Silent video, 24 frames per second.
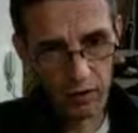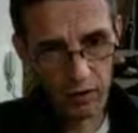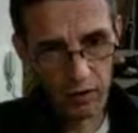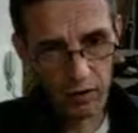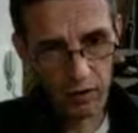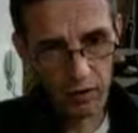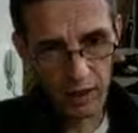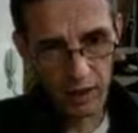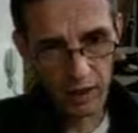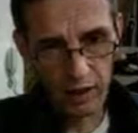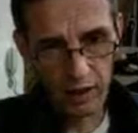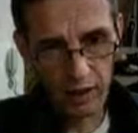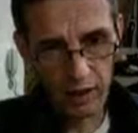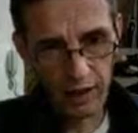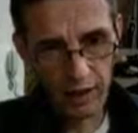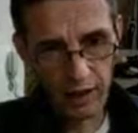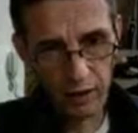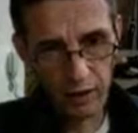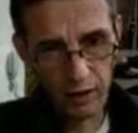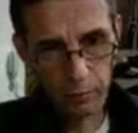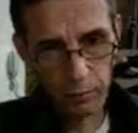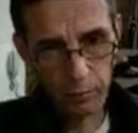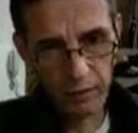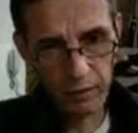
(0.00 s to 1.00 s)
It can't
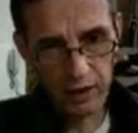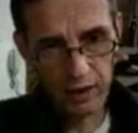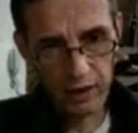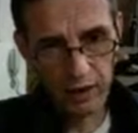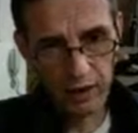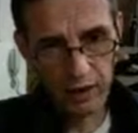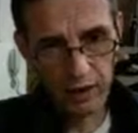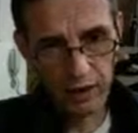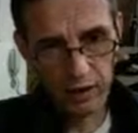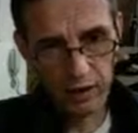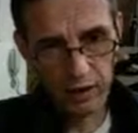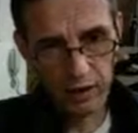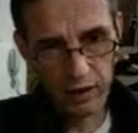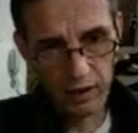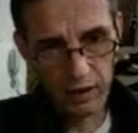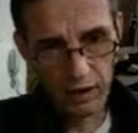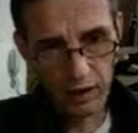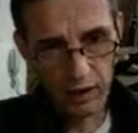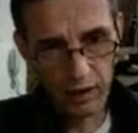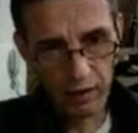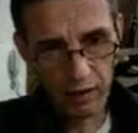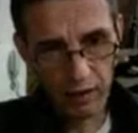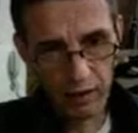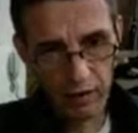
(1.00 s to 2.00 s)
be
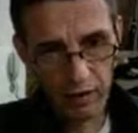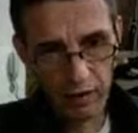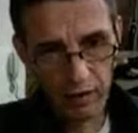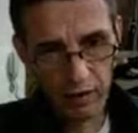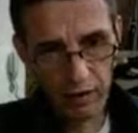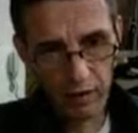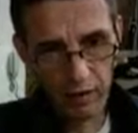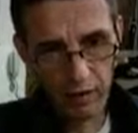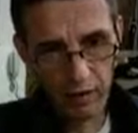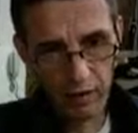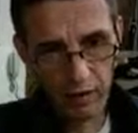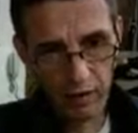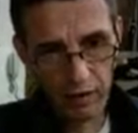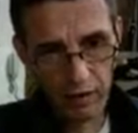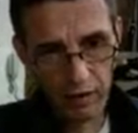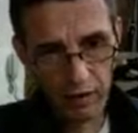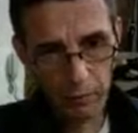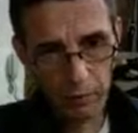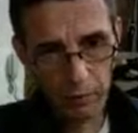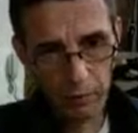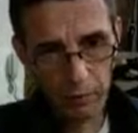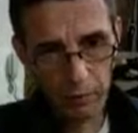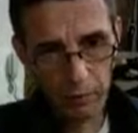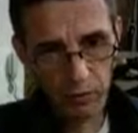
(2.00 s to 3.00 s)
a
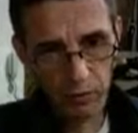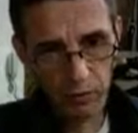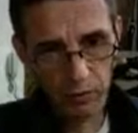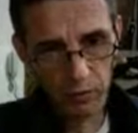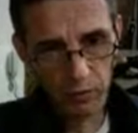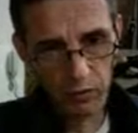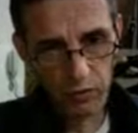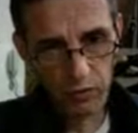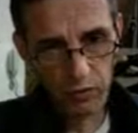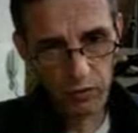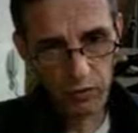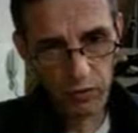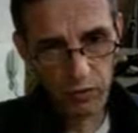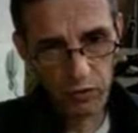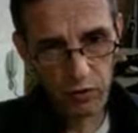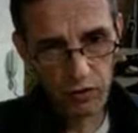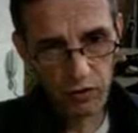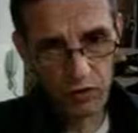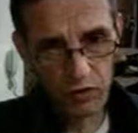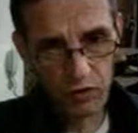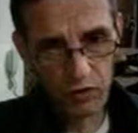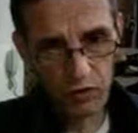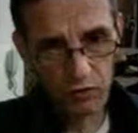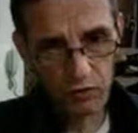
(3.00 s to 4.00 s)
mountain range crossing
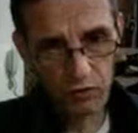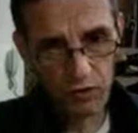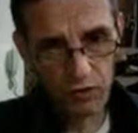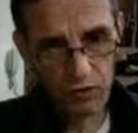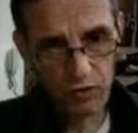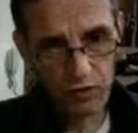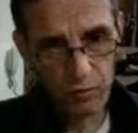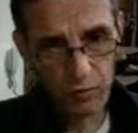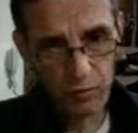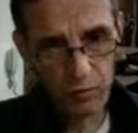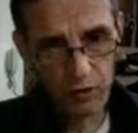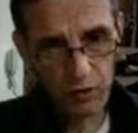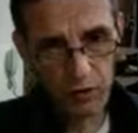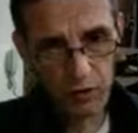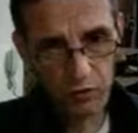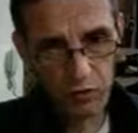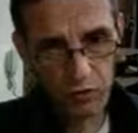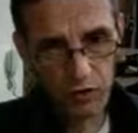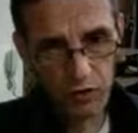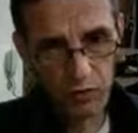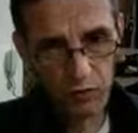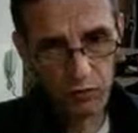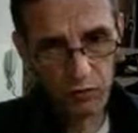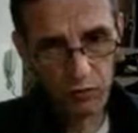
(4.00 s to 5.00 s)
over this
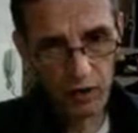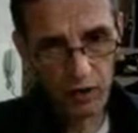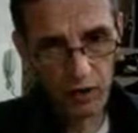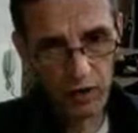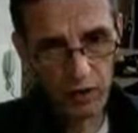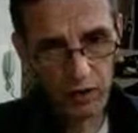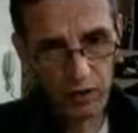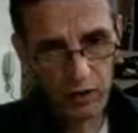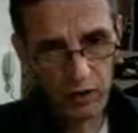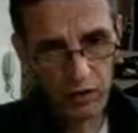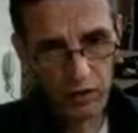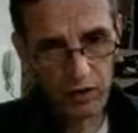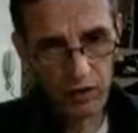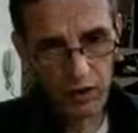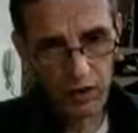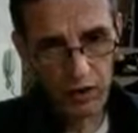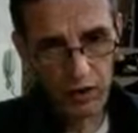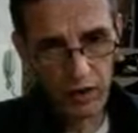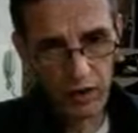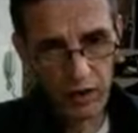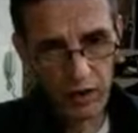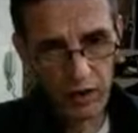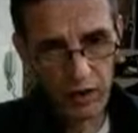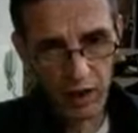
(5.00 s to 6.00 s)
mid-ocean range
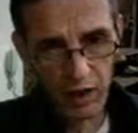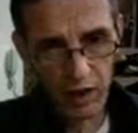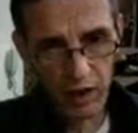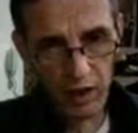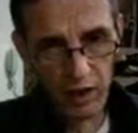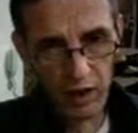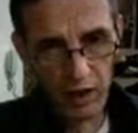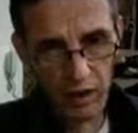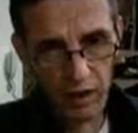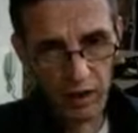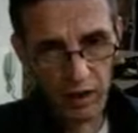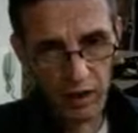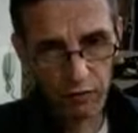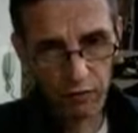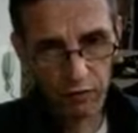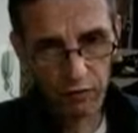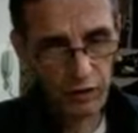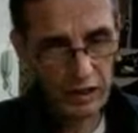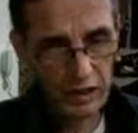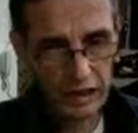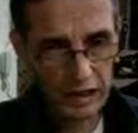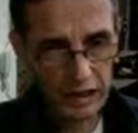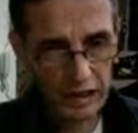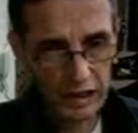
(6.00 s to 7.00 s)

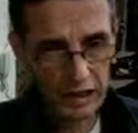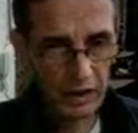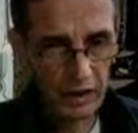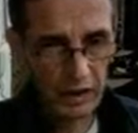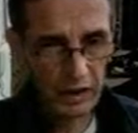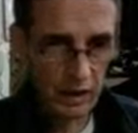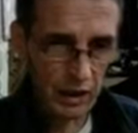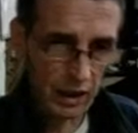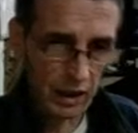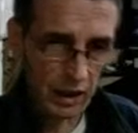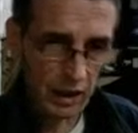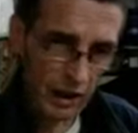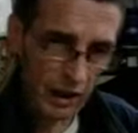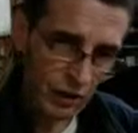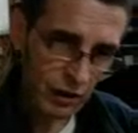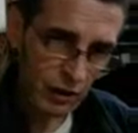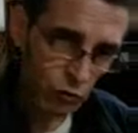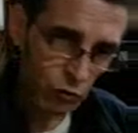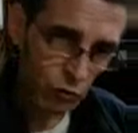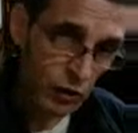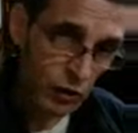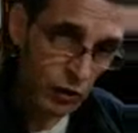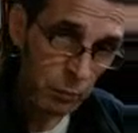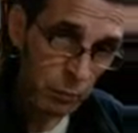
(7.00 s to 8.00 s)
freely in
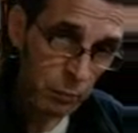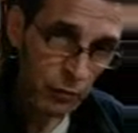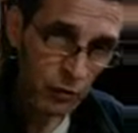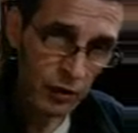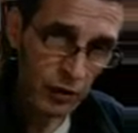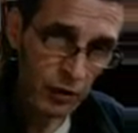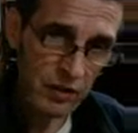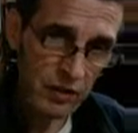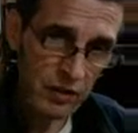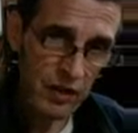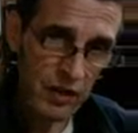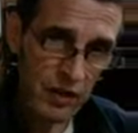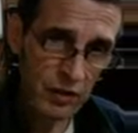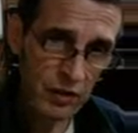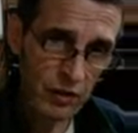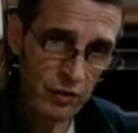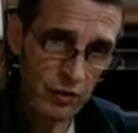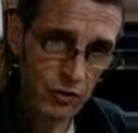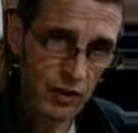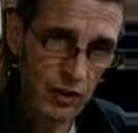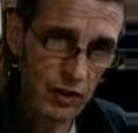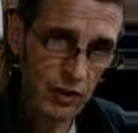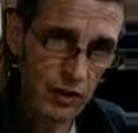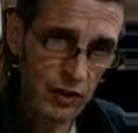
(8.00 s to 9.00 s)
3 points
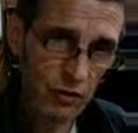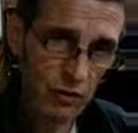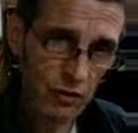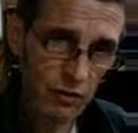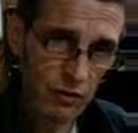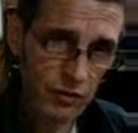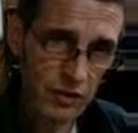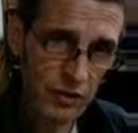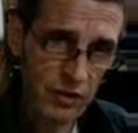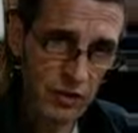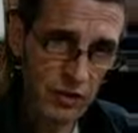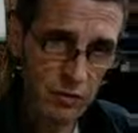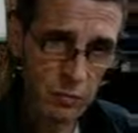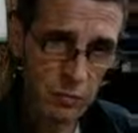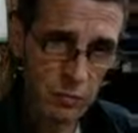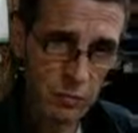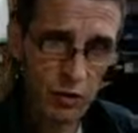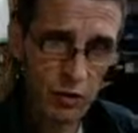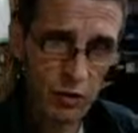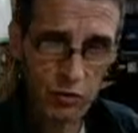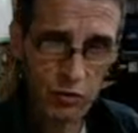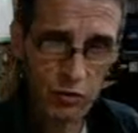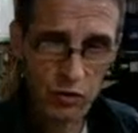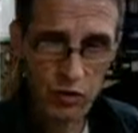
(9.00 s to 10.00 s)
actually of this
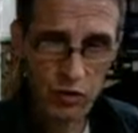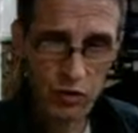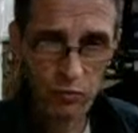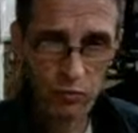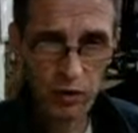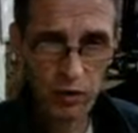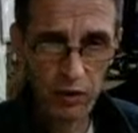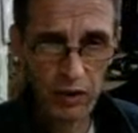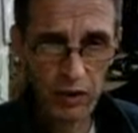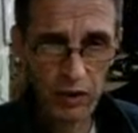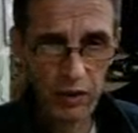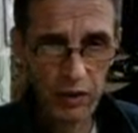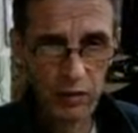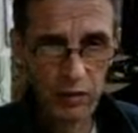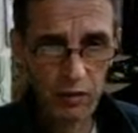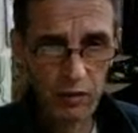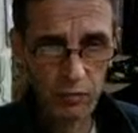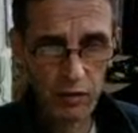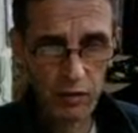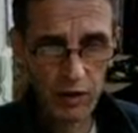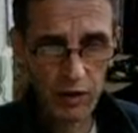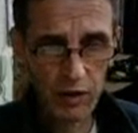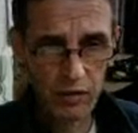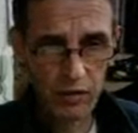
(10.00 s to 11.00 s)
mid-ocean
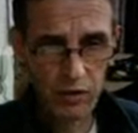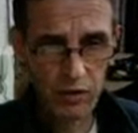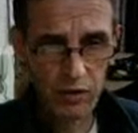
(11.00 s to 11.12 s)
range.